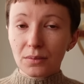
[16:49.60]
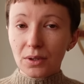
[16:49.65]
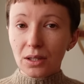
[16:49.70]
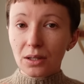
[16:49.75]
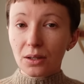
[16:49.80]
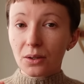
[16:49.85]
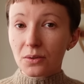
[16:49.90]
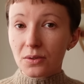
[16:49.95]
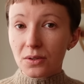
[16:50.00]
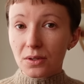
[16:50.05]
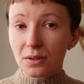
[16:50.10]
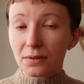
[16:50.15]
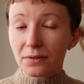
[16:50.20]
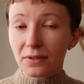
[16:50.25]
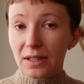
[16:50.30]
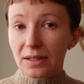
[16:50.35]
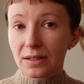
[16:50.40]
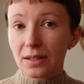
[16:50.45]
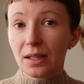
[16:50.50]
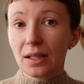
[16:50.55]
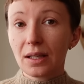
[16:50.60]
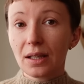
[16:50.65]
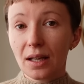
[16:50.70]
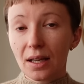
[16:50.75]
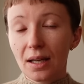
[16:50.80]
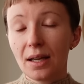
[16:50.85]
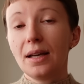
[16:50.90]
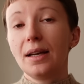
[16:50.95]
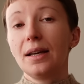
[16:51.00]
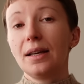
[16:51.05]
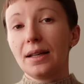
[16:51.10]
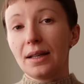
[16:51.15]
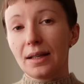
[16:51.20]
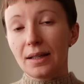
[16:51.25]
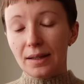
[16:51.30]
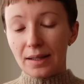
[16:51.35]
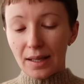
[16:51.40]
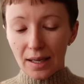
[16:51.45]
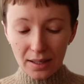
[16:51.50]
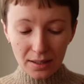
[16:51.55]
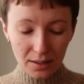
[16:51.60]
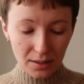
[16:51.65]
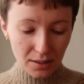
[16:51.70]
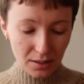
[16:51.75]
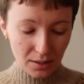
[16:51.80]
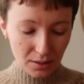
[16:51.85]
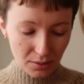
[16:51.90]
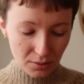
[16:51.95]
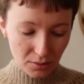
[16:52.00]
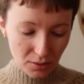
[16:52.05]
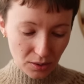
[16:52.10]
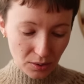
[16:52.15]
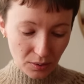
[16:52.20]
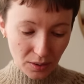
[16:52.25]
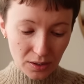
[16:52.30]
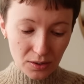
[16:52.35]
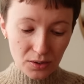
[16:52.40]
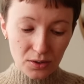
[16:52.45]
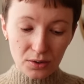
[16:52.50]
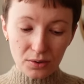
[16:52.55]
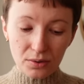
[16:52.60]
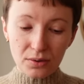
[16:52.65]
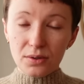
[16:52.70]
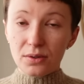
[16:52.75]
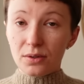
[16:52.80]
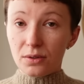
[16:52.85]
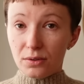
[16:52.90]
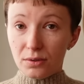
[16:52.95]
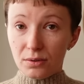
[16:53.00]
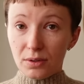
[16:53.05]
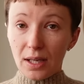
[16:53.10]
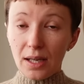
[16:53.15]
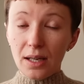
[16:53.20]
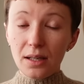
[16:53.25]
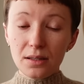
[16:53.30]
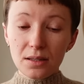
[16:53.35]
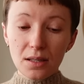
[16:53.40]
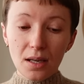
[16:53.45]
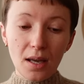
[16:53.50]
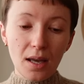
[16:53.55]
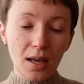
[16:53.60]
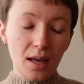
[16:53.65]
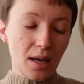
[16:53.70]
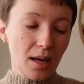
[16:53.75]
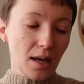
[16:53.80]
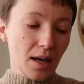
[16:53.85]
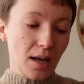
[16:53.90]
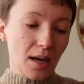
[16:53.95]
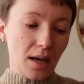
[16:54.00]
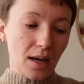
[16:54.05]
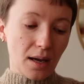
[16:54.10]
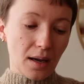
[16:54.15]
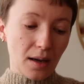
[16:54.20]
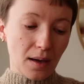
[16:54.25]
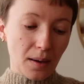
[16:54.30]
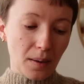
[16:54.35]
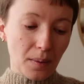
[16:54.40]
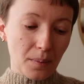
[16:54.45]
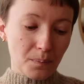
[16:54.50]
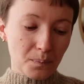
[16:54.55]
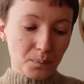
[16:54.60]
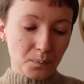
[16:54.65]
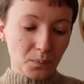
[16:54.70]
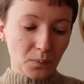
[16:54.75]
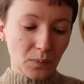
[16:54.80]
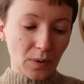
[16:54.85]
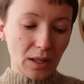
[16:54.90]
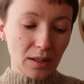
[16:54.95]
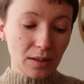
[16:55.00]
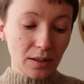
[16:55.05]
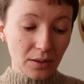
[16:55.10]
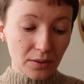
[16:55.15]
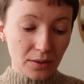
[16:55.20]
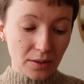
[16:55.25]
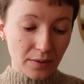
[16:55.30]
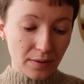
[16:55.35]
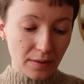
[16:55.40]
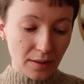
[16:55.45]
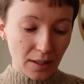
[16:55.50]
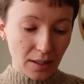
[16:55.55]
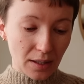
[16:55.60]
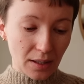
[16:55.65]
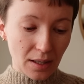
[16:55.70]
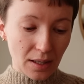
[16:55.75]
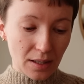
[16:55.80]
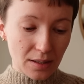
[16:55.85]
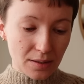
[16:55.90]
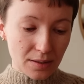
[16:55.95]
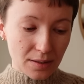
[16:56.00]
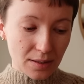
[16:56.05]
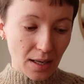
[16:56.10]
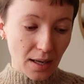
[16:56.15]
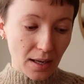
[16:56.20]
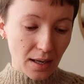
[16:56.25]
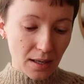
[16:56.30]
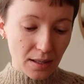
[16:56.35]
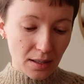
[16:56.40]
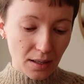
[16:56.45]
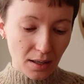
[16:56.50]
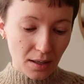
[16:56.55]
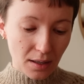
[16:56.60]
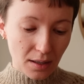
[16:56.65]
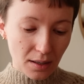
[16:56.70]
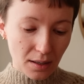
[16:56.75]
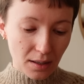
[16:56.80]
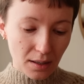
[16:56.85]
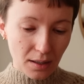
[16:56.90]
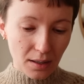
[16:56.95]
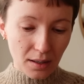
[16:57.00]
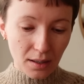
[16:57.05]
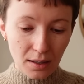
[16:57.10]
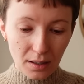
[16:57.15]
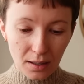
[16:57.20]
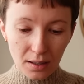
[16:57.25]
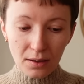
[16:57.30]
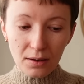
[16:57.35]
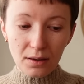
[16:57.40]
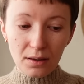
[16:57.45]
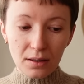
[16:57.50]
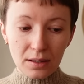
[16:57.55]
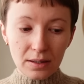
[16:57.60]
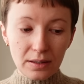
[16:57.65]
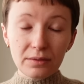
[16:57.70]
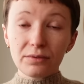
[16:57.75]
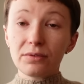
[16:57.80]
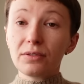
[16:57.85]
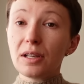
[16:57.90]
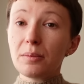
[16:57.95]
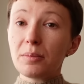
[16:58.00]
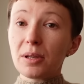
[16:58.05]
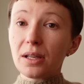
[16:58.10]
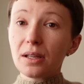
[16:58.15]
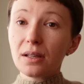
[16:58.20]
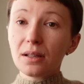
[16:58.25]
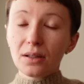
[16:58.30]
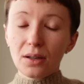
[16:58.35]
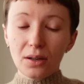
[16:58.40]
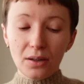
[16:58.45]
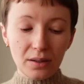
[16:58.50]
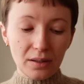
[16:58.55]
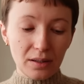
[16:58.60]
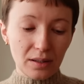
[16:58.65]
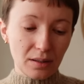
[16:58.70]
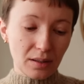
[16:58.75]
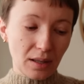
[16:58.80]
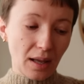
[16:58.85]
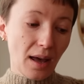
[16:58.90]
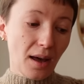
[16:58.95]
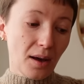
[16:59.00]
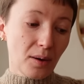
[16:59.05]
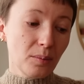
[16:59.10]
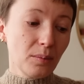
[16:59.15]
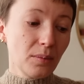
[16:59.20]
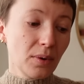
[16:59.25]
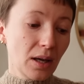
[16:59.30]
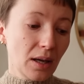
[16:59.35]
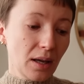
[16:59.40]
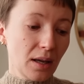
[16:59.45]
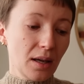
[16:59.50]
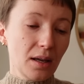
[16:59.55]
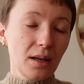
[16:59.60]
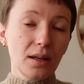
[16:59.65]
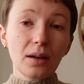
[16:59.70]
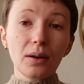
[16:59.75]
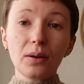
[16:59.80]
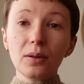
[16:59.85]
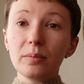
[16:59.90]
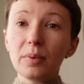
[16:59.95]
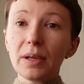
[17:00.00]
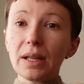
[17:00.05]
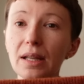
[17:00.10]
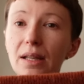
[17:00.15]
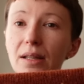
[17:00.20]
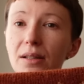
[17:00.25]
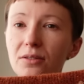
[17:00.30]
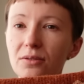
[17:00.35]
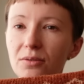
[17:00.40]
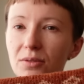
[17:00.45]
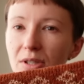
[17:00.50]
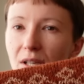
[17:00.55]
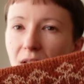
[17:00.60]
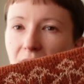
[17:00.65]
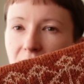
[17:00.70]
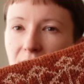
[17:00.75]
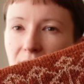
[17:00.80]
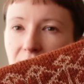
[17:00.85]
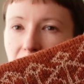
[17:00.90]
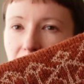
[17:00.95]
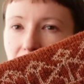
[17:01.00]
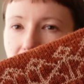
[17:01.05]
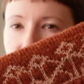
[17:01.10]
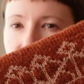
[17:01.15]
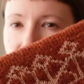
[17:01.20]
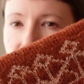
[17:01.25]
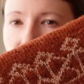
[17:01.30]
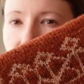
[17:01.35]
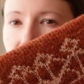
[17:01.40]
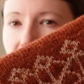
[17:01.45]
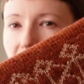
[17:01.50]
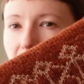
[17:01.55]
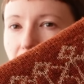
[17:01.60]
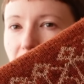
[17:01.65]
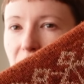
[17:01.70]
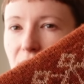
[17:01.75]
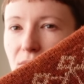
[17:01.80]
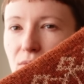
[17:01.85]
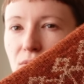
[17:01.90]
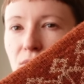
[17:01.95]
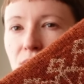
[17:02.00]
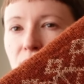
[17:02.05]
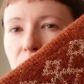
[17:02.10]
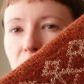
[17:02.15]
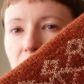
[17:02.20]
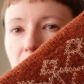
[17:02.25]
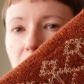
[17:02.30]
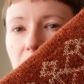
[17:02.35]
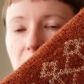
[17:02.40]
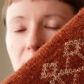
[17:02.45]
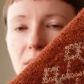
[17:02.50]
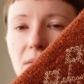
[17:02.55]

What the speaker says: closer fitting, and then you can choose to do that. Another thing is that the ribbing on the hem could be just a tiny bit too short.